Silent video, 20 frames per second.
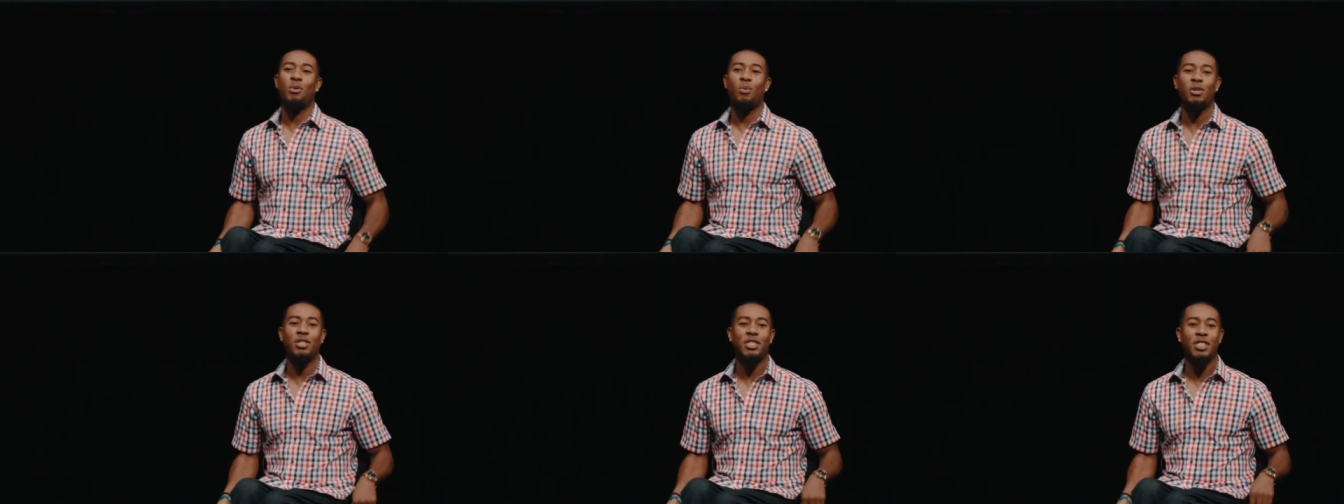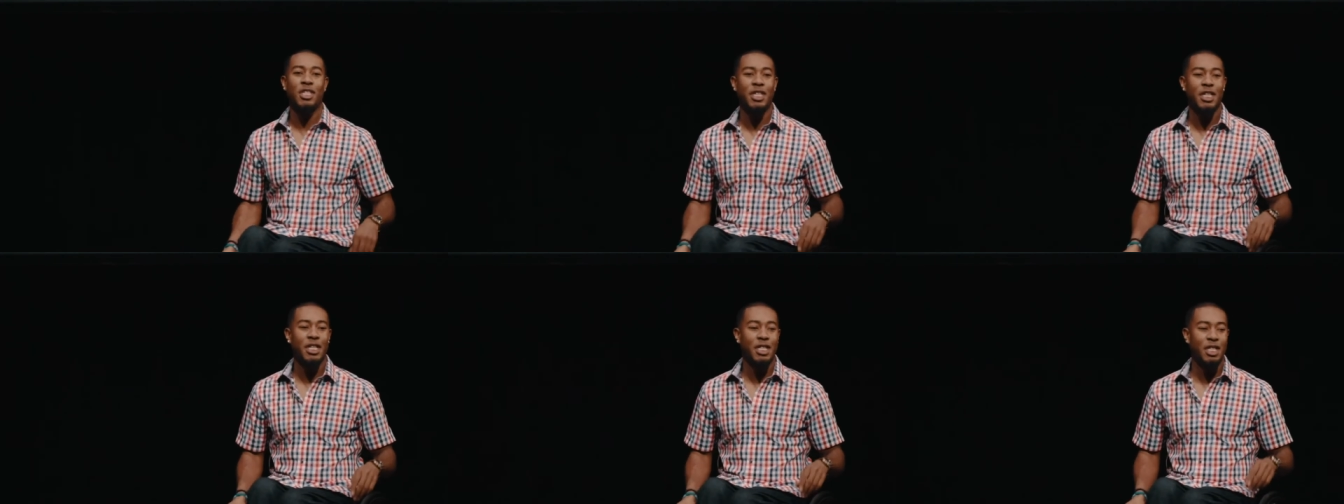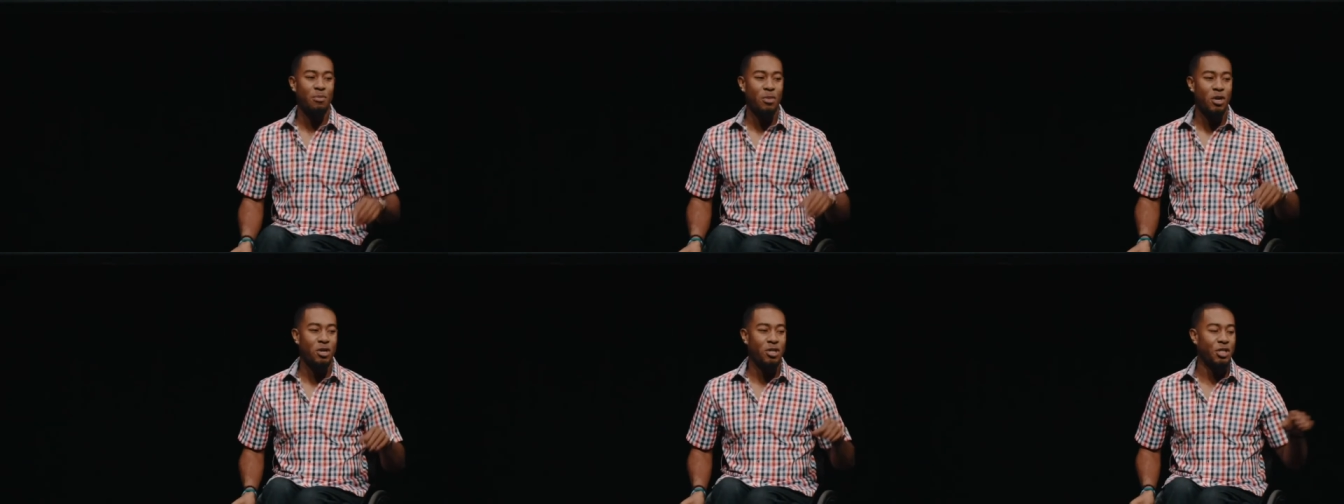were sitting in
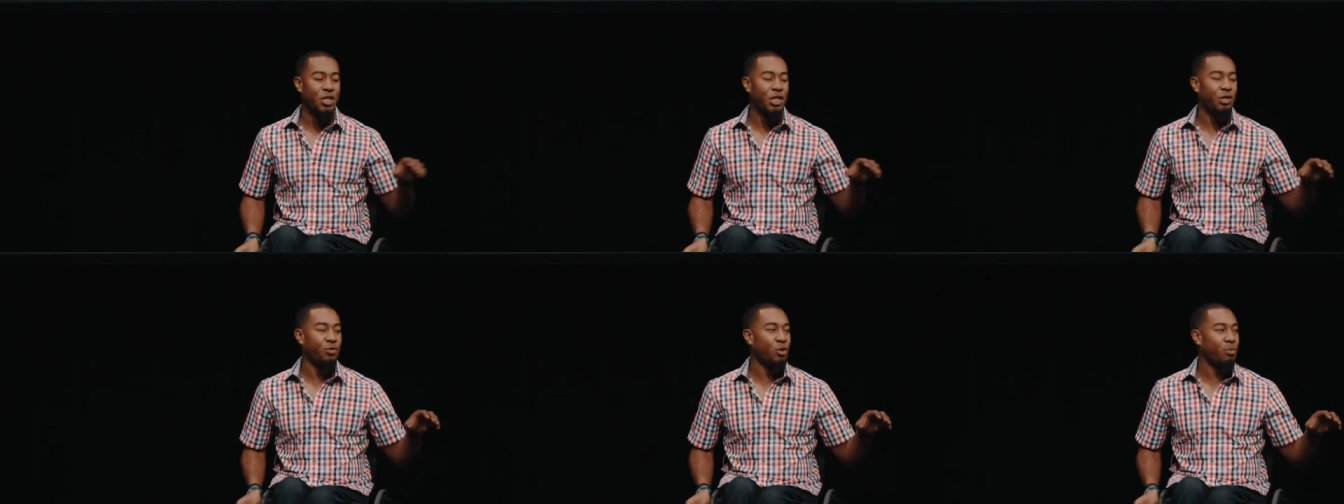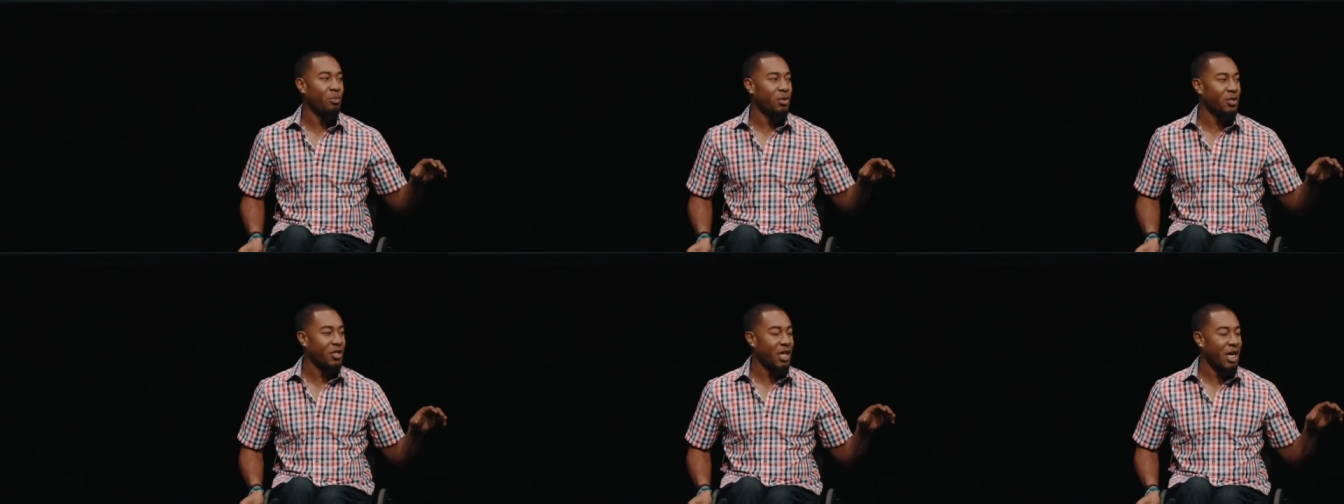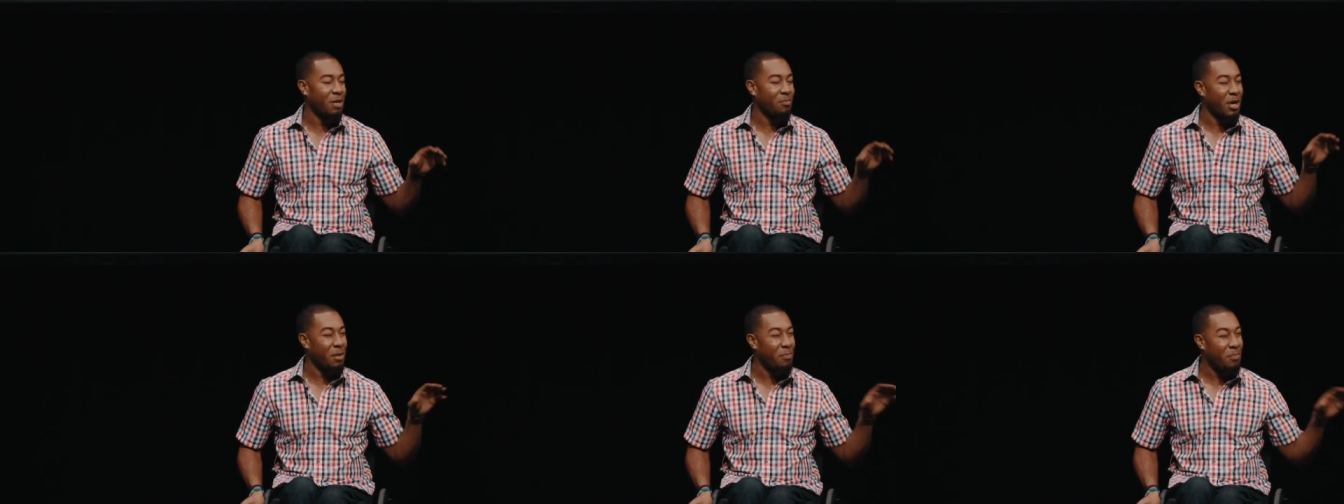the emergency room
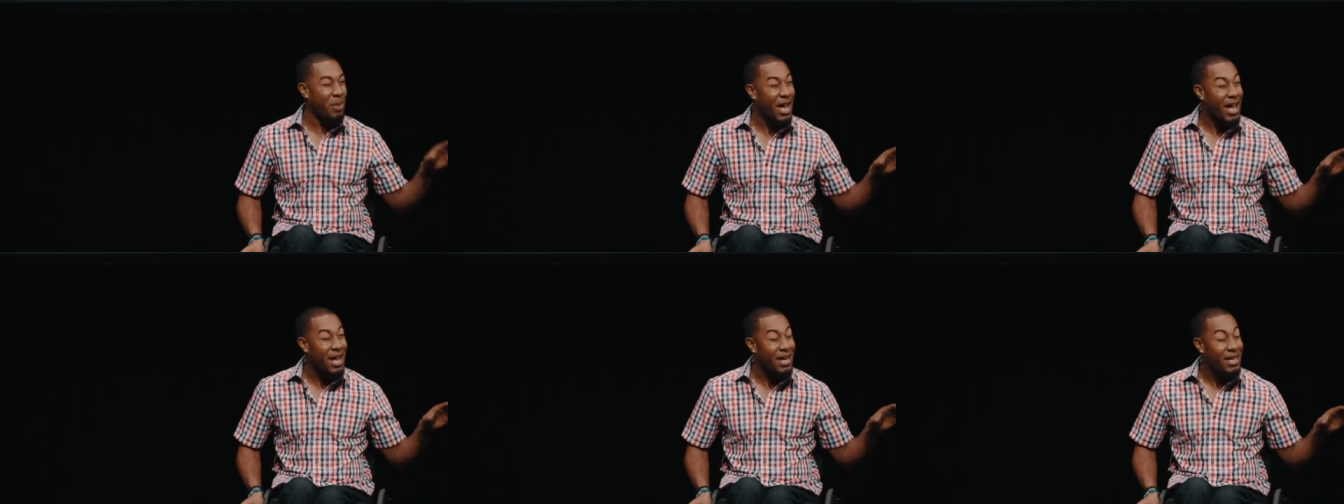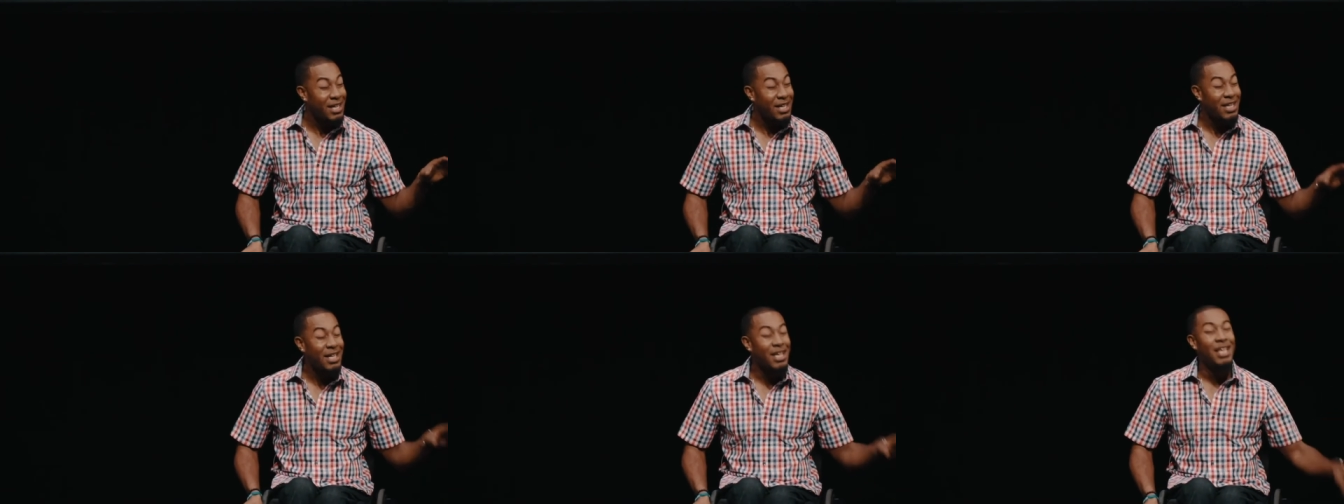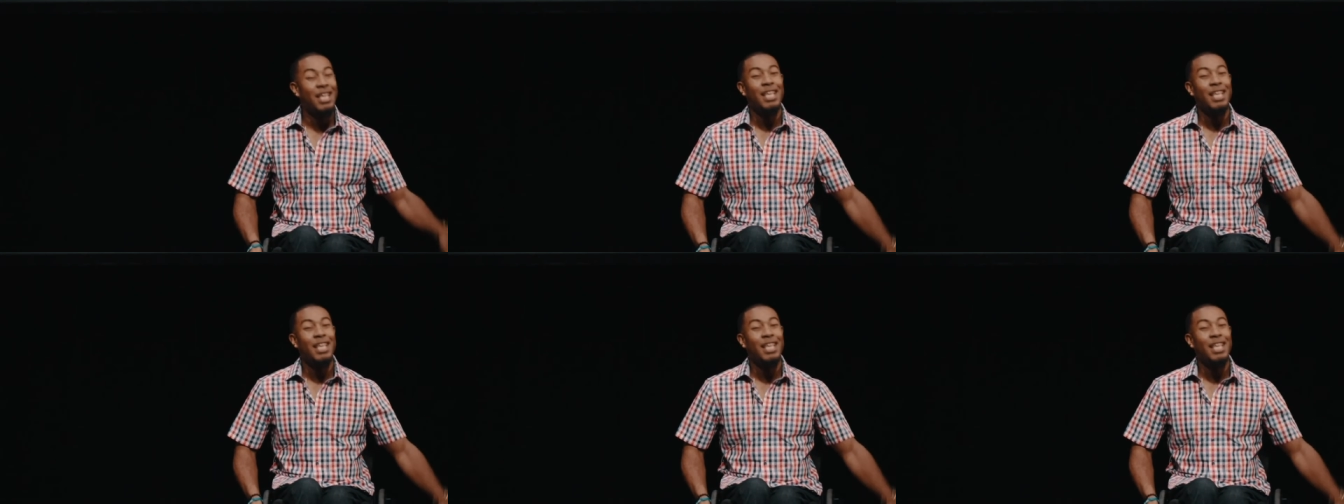beside my bed,